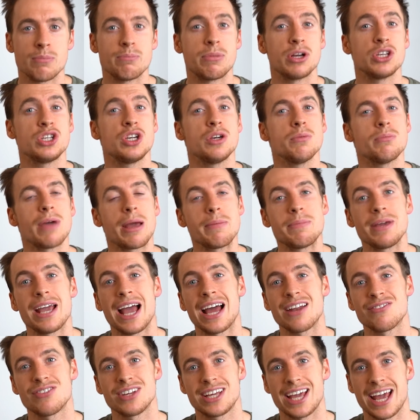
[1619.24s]
But you may be
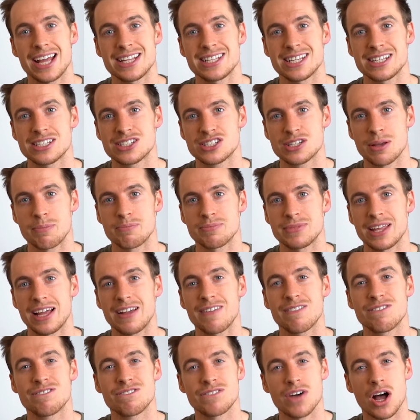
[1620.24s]
advocating something
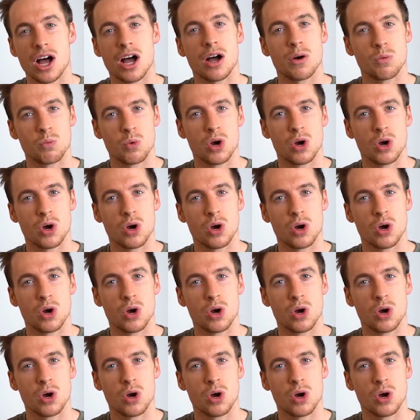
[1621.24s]
far